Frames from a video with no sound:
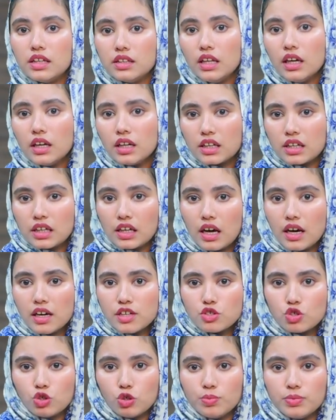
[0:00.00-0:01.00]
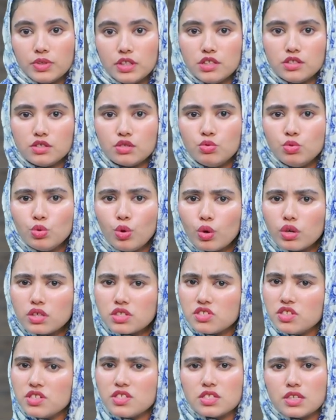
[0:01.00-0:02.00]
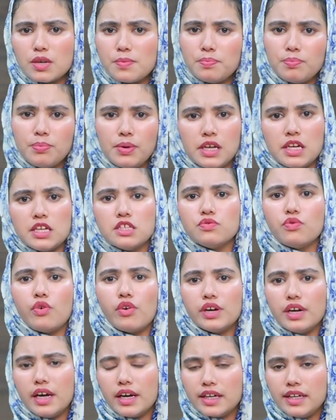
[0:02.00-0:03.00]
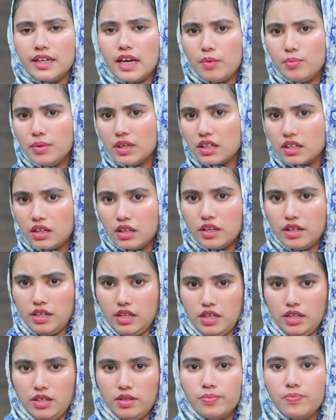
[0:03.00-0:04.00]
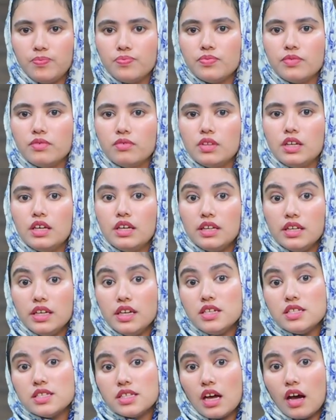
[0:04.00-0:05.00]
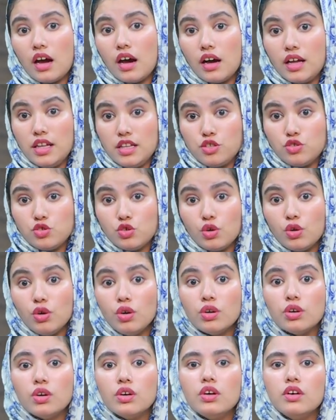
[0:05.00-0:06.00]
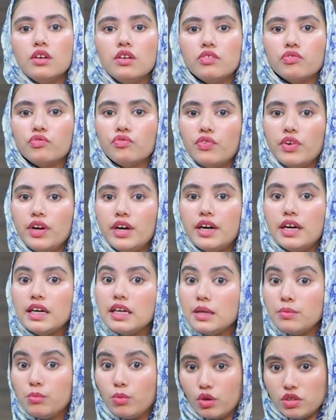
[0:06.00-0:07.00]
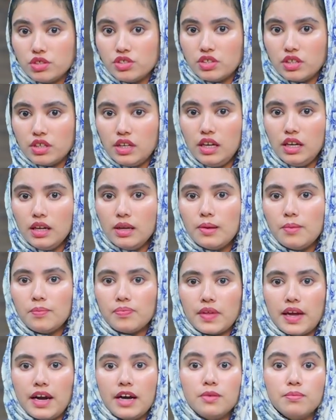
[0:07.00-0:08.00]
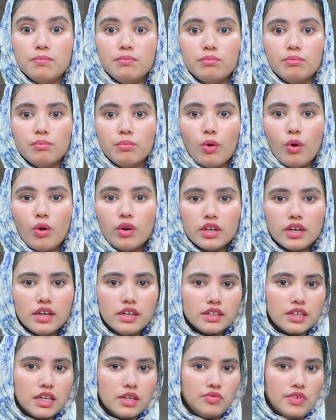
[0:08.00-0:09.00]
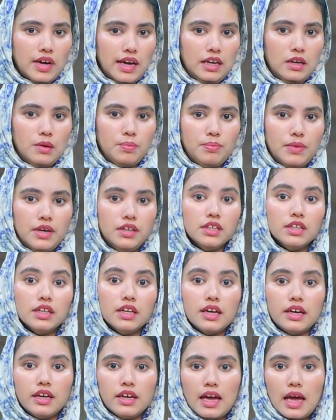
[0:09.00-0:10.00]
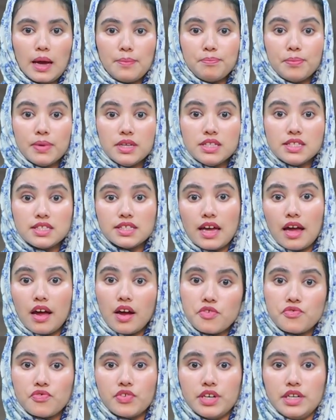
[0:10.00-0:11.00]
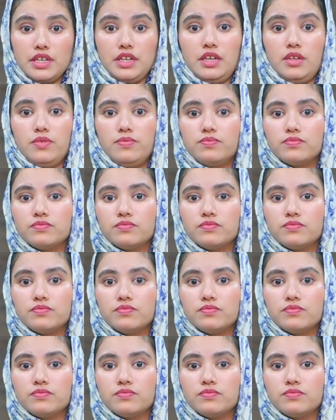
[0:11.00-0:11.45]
The classroom is not just a place for academic learning. It's also where emotional and moral development happens every day.